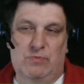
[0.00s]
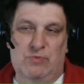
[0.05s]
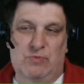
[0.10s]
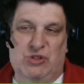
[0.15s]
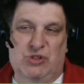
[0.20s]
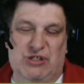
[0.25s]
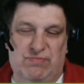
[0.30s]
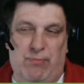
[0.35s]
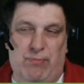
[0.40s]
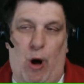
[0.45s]

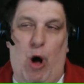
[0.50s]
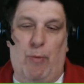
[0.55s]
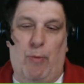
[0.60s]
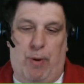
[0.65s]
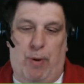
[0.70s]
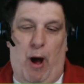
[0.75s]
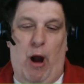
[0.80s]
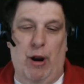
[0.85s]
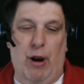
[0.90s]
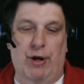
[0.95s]
small
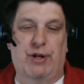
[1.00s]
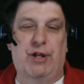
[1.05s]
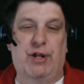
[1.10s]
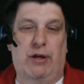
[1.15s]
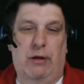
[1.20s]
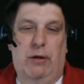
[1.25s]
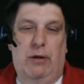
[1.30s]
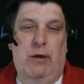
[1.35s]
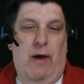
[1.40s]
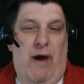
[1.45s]
part,
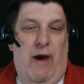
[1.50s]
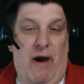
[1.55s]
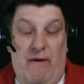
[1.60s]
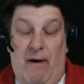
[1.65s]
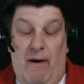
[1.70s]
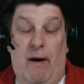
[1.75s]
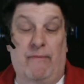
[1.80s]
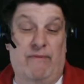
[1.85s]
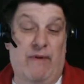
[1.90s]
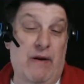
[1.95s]

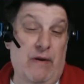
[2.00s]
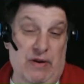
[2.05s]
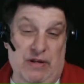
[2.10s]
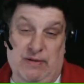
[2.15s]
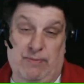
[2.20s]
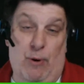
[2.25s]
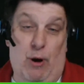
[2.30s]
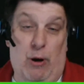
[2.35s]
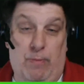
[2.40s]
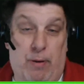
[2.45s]
a very
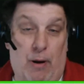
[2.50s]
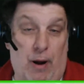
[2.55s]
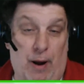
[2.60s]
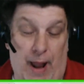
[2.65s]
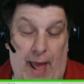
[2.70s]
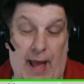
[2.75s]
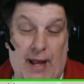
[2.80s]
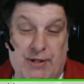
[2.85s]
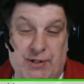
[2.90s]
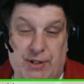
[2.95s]
small part,
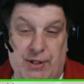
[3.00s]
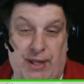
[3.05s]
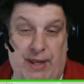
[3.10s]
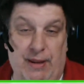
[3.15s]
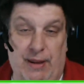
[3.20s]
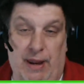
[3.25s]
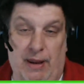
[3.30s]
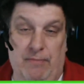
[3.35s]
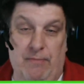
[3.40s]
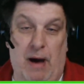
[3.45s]
actually,
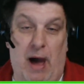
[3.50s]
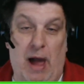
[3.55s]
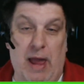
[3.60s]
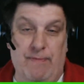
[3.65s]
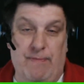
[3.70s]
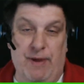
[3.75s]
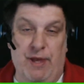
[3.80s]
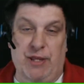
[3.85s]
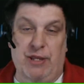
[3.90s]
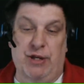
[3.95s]
in my
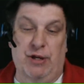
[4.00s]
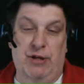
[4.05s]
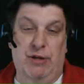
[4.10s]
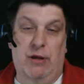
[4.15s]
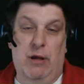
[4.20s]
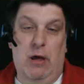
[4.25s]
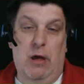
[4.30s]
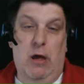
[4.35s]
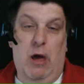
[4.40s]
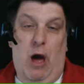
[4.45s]
opinion,
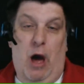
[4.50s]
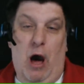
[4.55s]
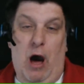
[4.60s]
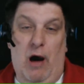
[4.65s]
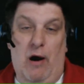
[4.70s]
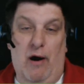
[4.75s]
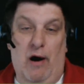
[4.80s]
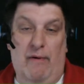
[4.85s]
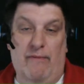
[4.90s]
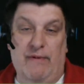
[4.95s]

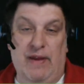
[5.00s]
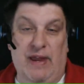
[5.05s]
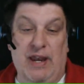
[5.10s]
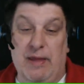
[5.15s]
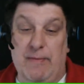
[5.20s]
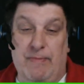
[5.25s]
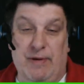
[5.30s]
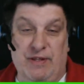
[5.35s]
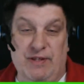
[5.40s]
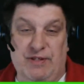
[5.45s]
of any
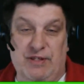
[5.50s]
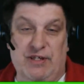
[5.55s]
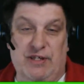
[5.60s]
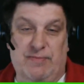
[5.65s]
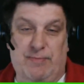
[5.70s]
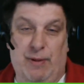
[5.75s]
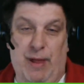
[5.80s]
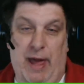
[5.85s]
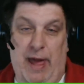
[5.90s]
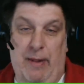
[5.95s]
business
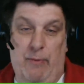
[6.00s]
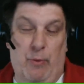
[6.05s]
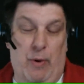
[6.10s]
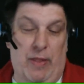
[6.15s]
plan.